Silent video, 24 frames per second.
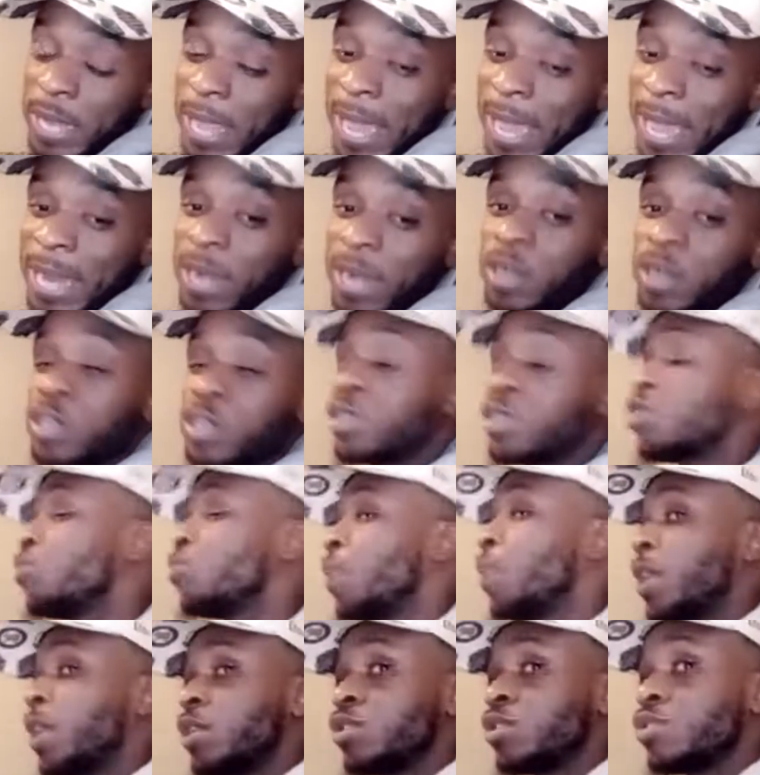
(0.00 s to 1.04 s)
out of the two
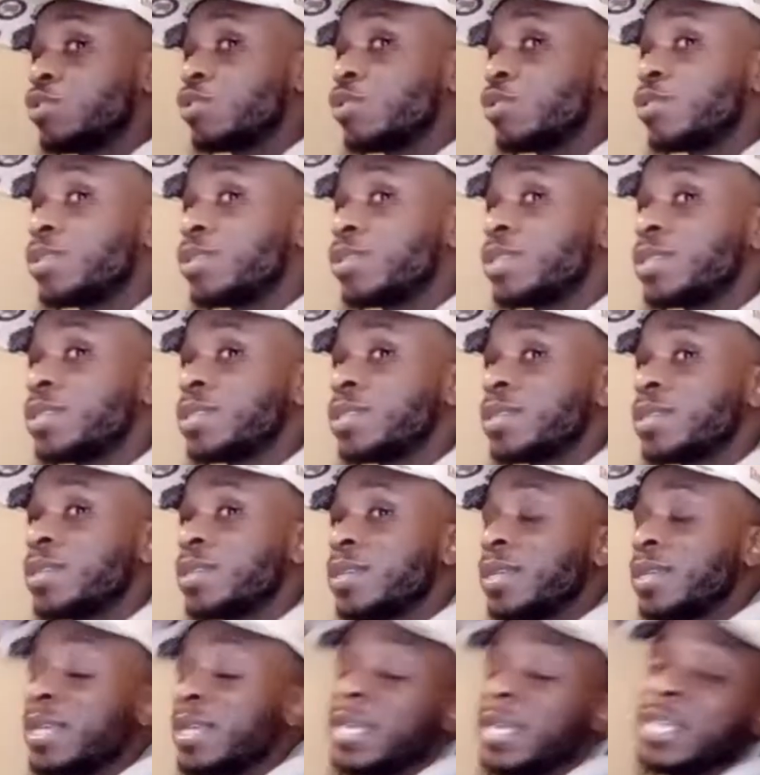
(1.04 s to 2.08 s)
mandatories,
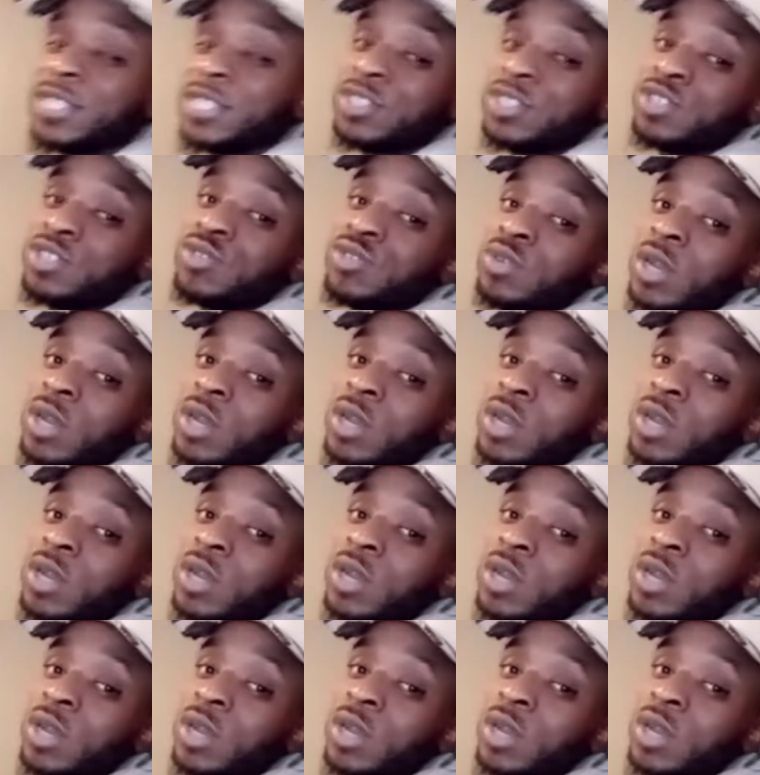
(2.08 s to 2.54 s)
it's